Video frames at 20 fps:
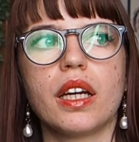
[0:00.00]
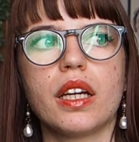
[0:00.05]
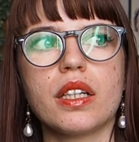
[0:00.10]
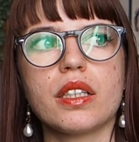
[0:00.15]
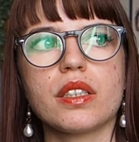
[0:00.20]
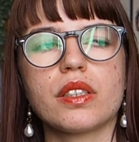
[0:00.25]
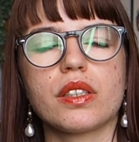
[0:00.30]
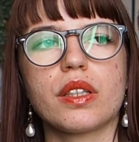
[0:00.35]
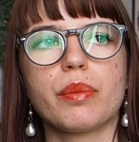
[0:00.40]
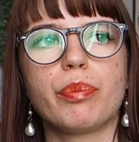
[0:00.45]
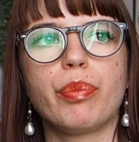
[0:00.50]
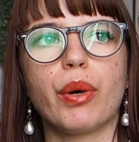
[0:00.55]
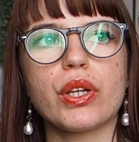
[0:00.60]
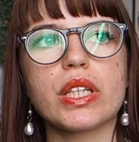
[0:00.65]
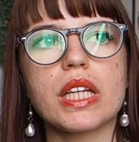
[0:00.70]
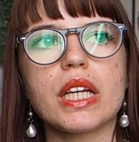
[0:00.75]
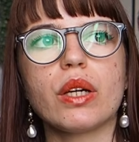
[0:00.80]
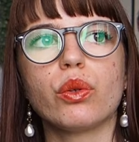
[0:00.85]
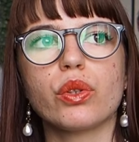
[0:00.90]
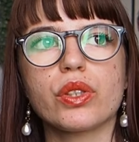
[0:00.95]
So the
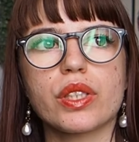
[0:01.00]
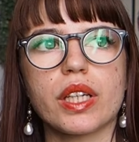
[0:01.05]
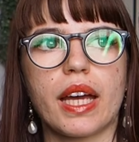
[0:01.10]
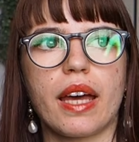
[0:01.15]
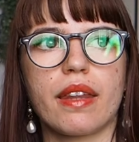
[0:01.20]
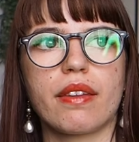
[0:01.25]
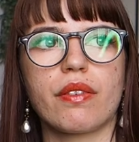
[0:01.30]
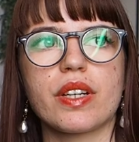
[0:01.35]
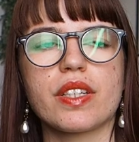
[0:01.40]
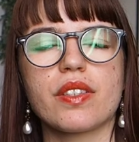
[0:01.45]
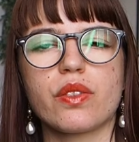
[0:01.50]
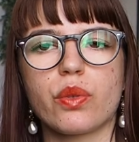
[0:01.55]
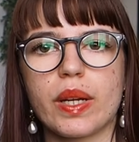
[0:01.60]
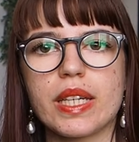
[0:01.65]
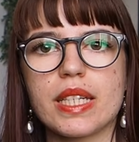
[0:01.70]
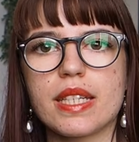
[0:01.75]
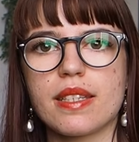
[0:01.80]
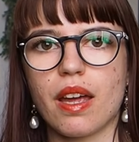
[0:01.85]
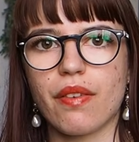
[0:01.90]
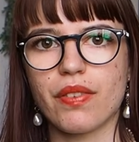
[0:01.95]
body altogether is
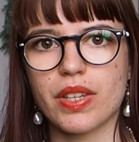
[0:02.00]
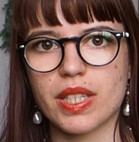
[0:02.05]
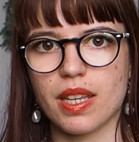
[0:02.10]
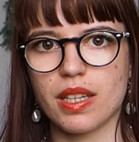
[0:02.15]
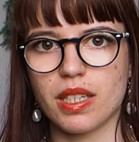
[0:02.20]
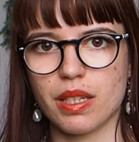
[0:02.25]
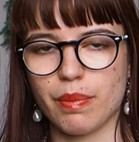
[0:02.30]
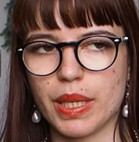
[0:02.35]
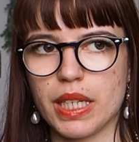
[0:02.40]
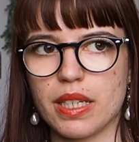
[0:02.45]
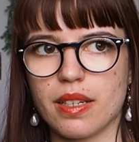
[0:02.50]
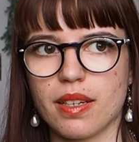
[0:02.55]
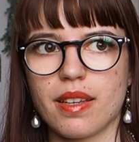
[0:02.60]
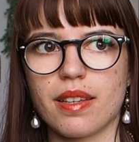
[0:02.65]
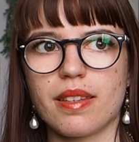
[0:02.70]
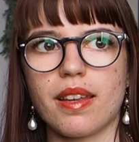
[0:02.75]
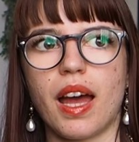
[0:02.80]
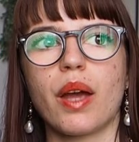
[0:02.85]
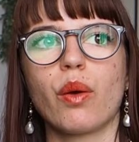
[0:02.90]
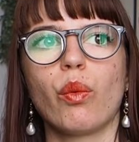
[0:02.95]
27 centimeters.
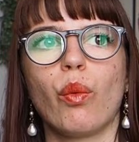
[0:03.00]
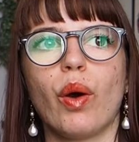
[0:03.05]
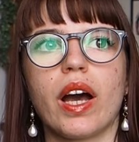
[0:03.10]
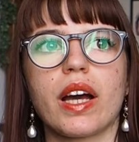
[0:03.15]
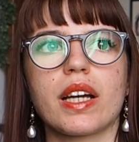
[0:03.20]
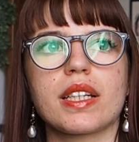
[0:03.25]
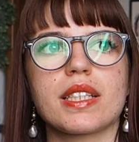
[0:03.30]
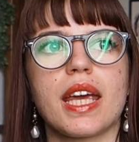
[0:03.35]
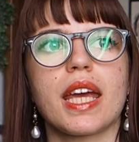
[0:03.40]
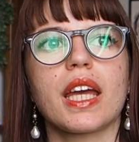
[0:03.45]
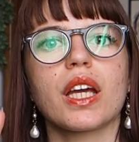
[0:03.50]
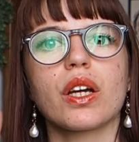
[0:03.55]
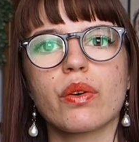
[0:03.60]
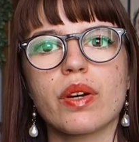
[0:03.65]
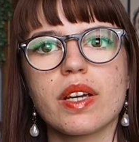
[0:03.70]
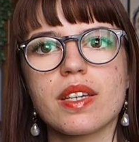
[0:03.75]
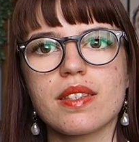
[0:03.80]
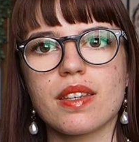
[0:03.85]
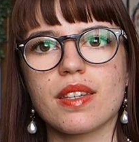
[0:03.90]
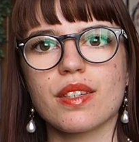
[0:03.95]
I worked
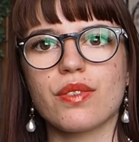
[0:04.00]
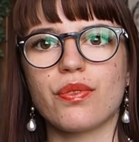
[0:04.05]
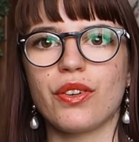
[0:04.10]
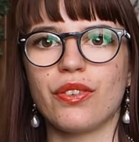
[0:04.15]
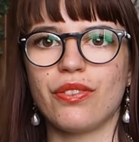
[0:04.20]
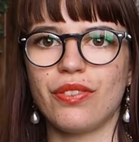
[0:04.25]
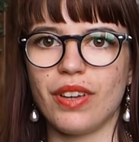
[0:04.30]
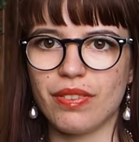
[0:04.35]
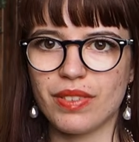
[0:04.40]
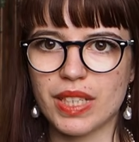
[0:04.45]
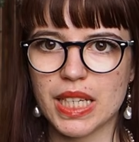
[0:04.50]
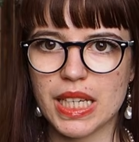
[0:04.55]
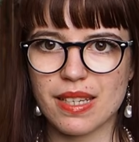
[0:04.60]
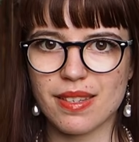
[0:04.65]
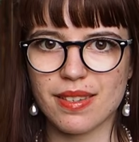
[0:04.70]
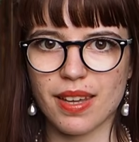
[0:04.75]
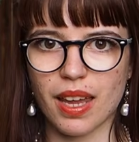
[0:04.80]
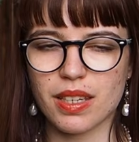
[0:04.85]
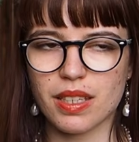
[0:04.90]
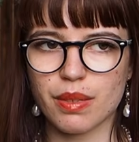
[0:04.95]
increases for 15
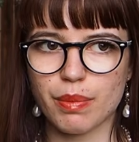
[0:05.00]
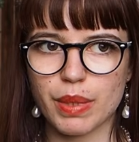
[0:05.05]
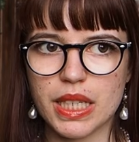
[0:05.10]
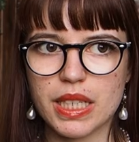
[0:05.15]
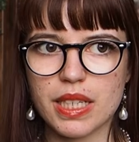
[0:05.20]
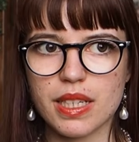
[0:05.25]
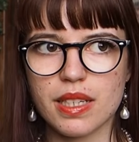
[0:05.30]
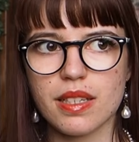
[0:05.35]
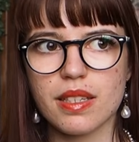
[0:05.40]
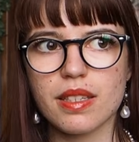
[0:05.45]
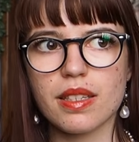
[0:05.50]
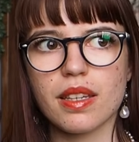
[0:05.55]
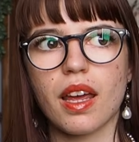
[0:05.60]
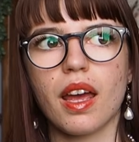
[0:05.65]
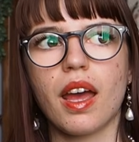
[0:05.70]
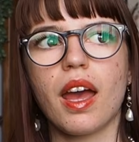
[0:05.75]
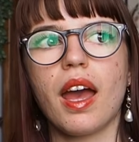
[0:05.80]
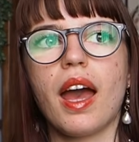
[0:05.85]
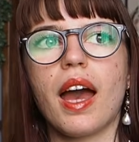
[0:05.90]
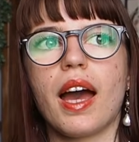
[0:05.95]
centimeters,
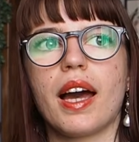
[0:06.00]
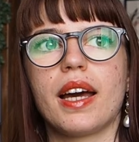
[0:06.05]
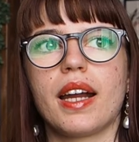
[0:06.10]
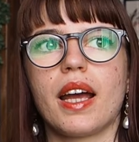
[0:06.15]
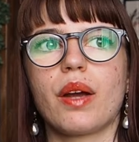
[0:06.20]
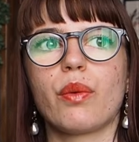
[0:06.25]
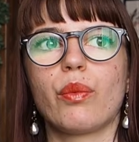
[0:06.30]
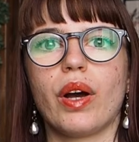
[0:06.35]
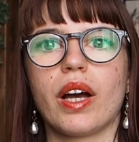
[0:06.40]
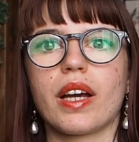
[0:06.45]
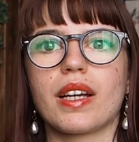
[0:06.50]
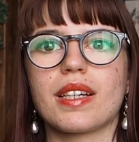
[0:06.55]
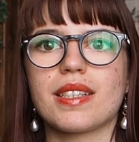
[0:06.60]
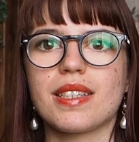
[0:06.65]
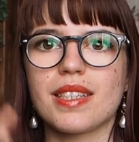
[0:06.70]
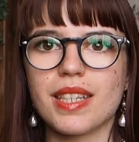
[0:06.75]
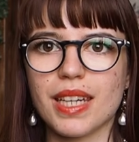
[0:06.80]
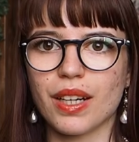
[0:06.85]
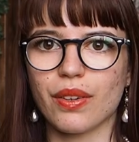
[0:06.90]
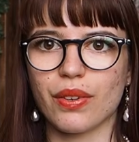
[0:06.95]
and I worked
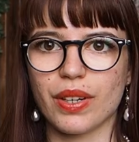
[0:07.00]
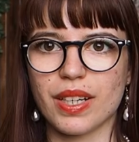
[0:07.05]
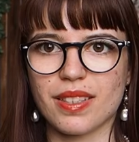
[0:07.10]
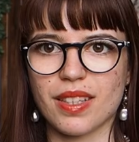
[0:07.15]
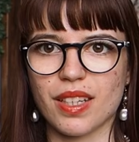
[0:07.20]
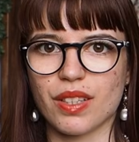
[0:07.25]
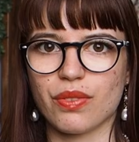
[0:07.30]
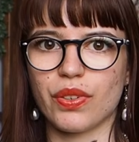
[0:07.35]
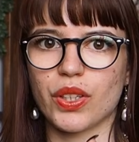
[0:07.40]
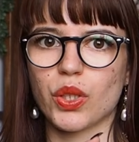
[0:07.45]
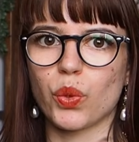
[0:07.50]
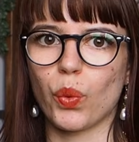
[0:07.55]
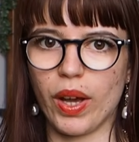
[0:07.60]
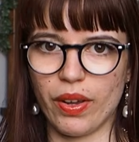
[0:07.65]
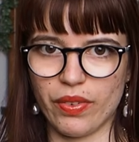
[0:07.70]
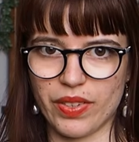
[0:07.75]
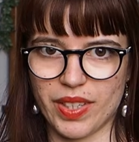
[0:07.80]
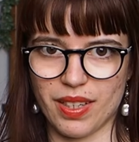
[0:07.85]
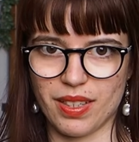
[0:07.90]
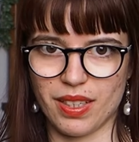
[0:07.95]
decreases for
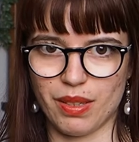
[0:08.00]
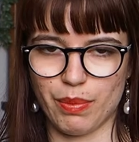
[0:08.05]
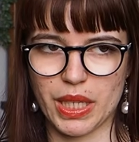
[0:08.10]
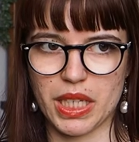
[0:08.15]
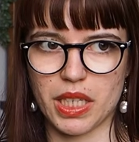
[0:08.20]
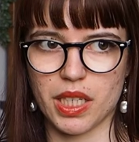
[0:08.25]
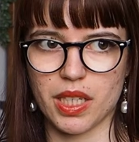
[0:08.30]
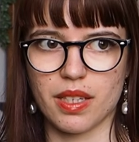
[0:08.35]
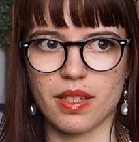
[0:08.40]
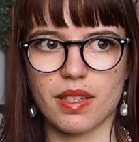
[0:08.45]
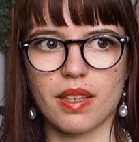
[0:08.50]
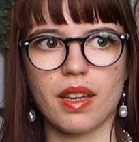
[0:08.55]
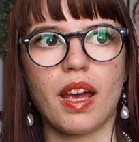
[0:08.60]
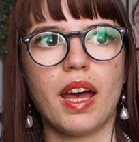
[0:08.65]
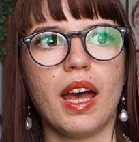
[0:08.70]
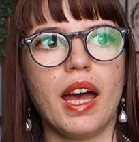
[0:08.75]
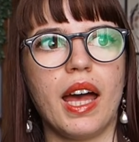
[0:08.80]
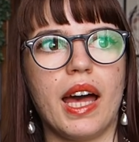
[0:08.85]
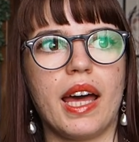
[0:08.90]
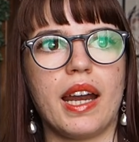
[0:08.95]
12 centimeters.
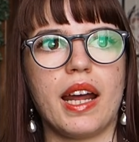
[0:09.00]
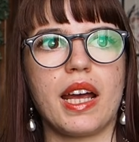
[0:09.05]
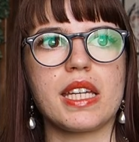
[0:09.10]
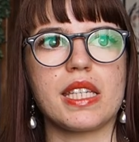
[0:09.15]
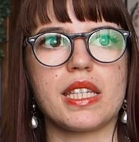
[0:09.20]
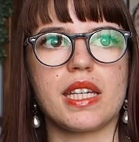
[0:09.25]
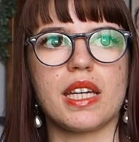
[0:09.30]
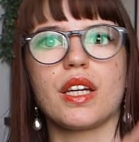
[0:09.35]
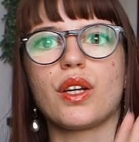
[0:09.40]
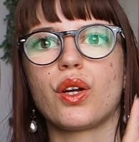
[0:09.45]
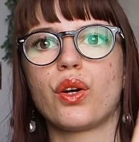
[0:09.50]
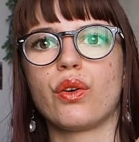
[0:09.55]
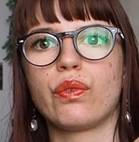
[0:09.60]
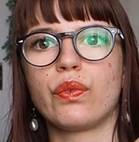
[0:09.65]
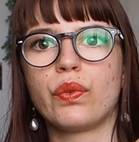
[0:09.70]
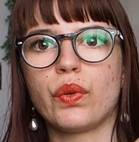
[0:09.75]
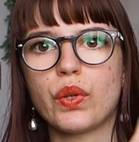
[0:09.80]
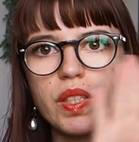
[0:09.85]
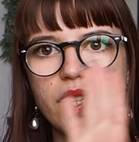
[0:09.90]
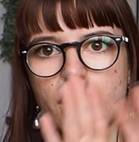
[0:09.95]
And I did
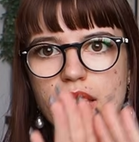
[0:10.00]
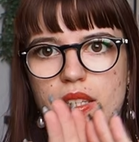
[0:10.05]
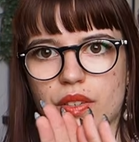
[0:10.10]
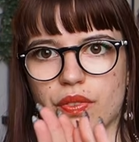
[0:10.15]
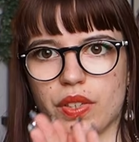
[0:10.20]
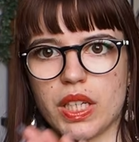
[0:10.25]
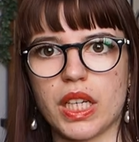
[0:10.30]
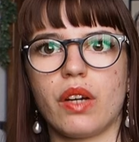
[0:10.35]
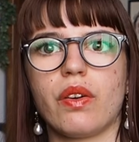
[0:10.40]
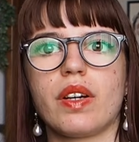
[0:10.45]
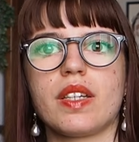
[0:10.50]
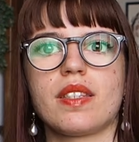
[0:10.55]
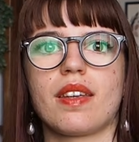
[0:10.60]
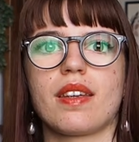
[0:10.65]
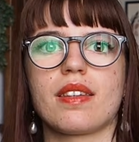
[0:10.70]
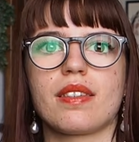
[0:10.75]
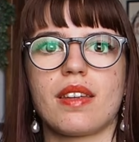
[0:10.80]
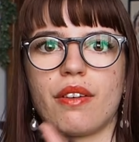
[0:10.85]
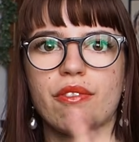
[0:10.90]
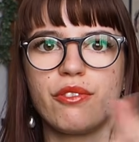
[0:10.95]
4 sets of
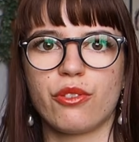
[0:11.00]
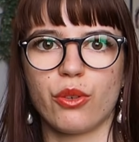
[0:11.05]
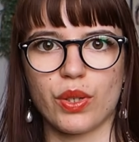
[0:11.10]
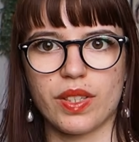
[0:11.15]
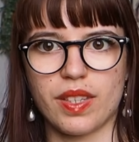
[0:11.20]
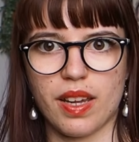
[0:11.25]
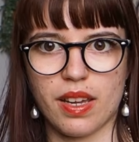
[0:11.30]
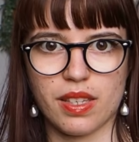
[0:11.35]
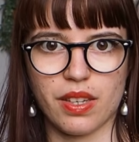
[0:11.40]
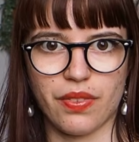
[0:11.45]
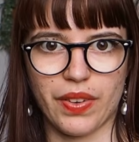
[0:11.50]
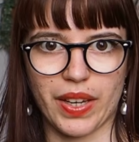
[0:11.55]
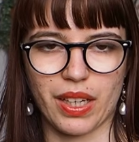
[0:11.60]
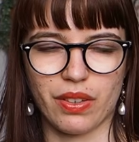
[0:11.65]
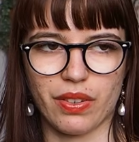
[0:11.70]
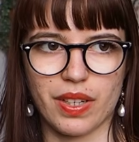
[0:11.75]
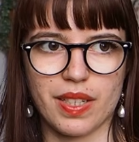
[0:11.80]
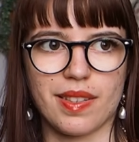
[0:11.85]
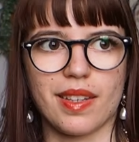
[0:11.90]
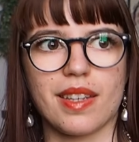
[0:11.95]
decreases and 4 sets of
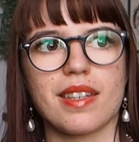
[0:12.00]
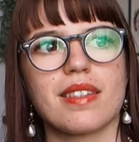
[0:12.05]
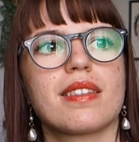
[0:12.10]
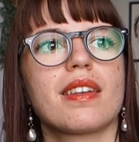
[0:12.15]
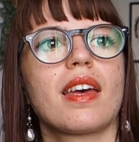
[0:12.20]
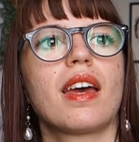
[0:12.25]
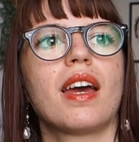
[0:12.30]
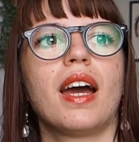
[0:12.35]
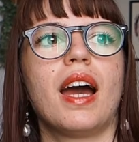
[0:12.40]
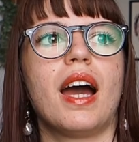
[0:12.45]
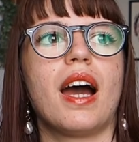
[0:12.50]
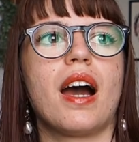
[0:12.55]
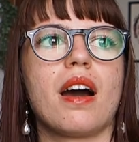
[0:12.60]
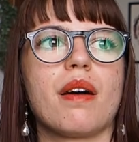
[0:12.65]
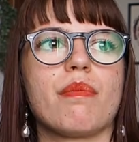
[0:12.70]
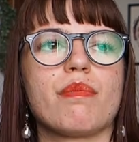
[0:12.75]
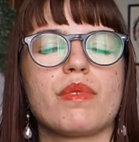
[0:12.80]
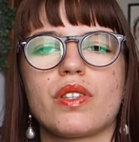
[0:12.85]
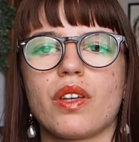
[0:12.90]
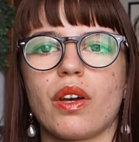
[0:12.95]
increases.
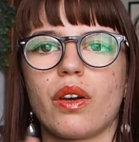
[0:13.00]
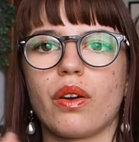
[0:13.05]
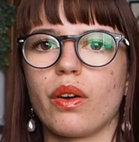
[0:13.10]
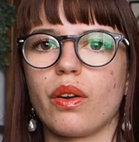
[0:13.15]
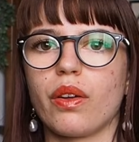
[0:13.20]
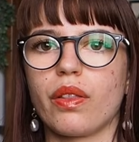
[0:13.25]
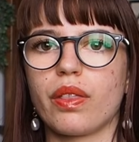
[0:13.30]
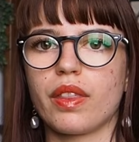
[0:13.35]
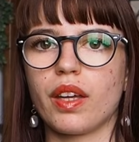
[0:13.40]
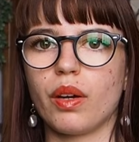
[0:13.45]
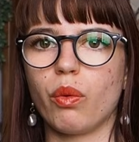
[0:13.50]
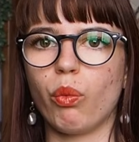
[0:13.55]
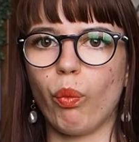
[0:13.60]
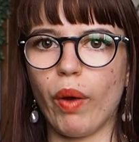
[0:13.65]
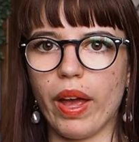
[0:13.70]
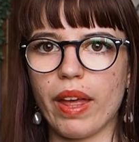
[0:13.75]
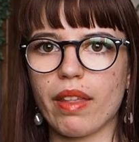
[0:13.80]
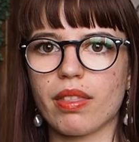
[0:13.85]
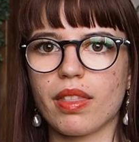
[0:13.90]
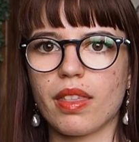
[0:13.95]
So the
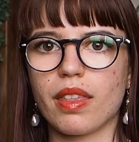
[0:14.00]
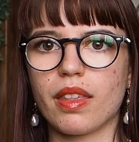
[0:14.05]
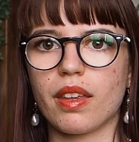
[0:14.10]
width